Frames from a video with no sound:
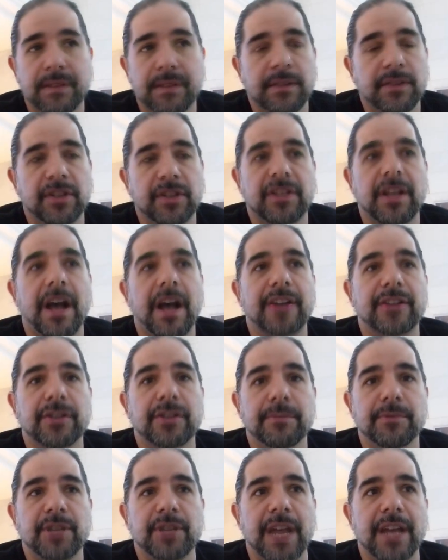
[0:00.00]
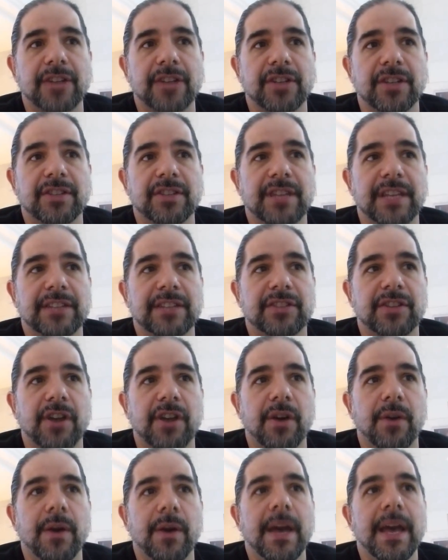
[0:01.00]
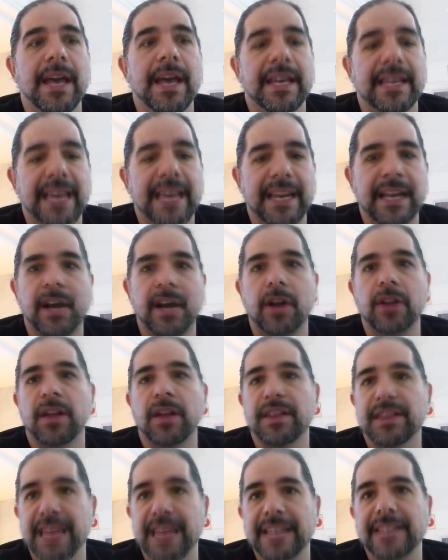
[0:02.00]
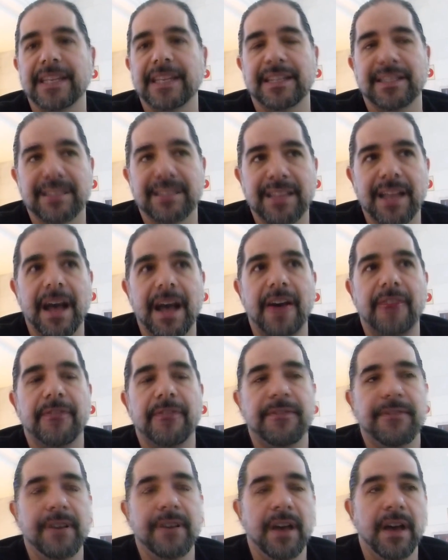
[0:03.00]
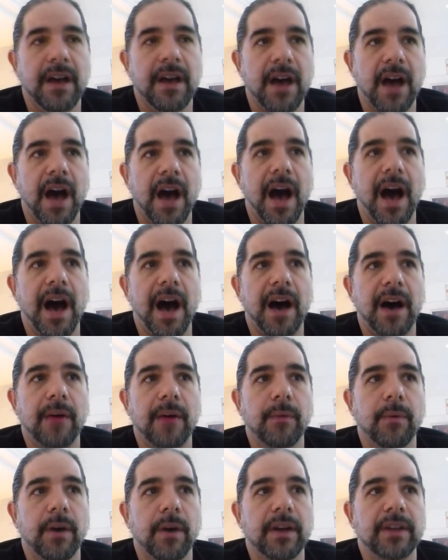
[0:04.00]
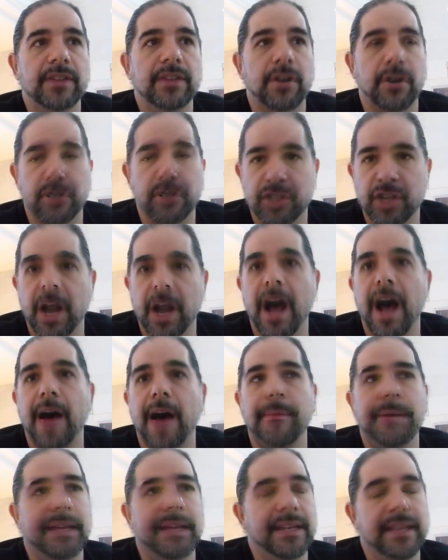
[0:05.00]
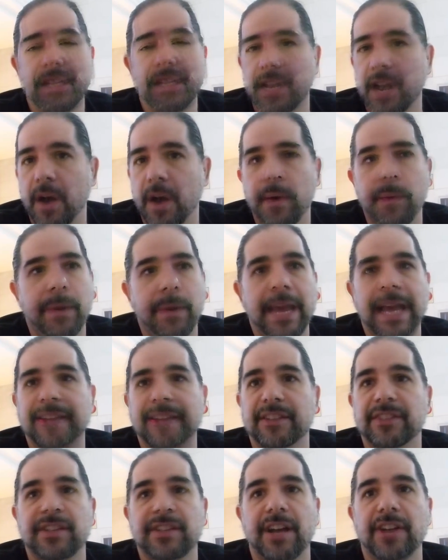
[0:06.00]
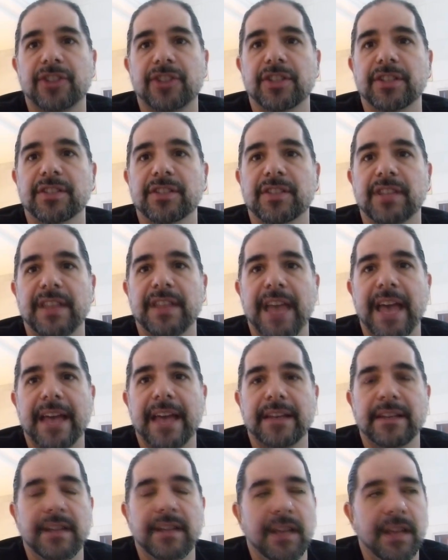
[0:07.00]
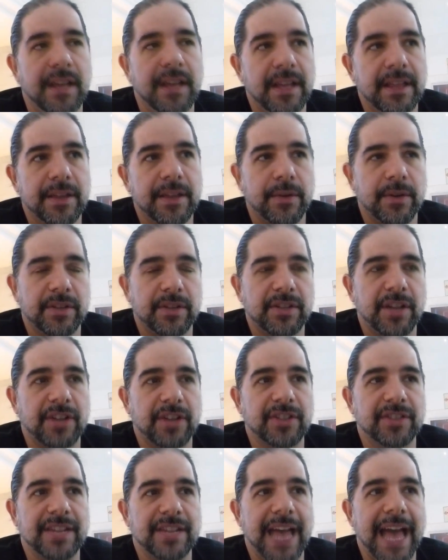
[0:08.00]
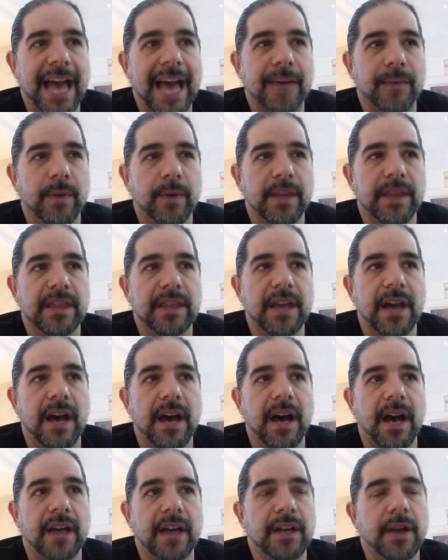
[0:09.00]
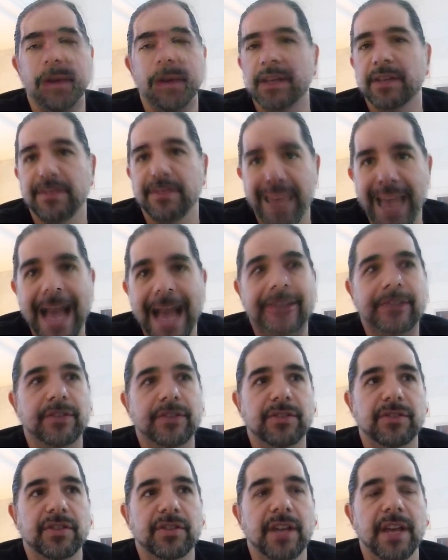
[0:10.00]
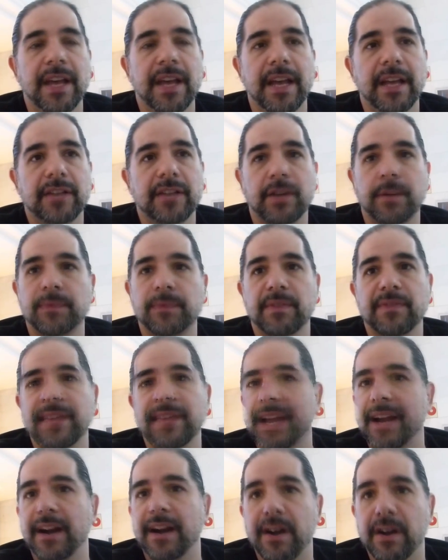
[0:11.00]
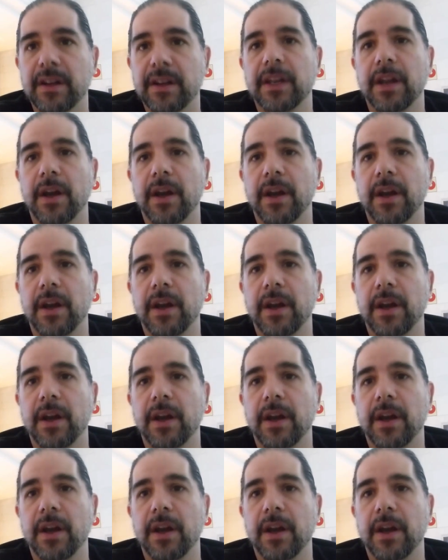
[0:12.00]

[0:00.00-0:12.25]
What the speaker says: just costume changes. And so getting all authentic stuff was her job, and and we had discussions, and then there were discussions I had with each of the actors in terms of their